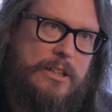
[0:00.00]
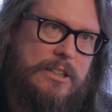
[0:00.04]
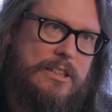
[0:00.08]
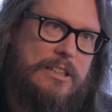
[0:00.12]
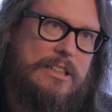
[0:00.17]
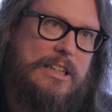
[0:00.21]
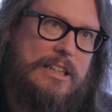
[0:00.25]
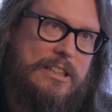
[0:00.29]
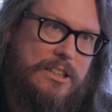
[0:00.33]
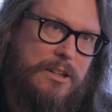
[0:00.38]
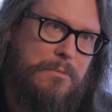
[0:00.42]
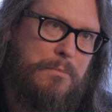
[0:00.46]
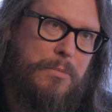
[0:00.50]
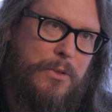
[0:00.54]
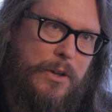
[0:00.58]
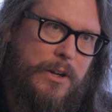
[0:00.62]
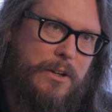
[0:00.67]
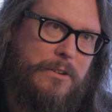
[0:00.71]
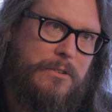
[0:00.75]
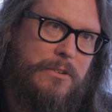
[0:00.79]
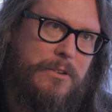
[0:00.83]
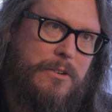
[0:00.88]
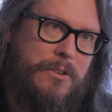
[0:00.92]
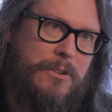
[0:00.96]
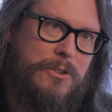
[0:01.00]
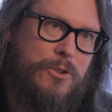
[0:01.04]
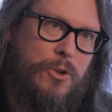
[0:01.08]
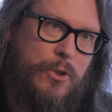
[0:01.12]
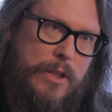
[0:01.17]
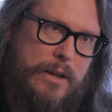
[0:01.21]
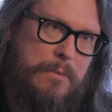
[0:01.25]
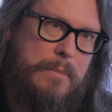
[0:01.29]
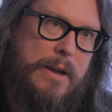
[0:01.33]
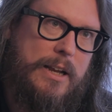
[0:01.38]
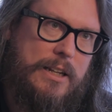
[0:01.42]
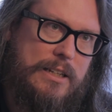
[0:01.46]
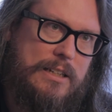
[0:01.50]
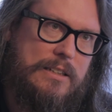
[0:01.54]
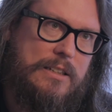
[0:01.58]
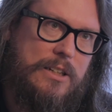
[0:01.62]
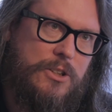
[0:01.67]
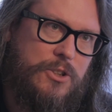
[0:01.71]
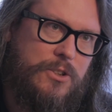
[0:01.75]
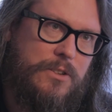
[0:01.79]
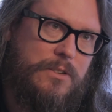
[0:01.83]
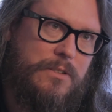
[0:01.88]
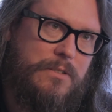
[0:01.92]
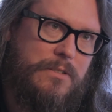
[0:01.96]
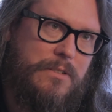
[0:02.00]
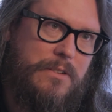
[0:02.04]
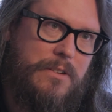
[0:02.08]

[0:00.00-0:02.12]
to see something so they can make a decision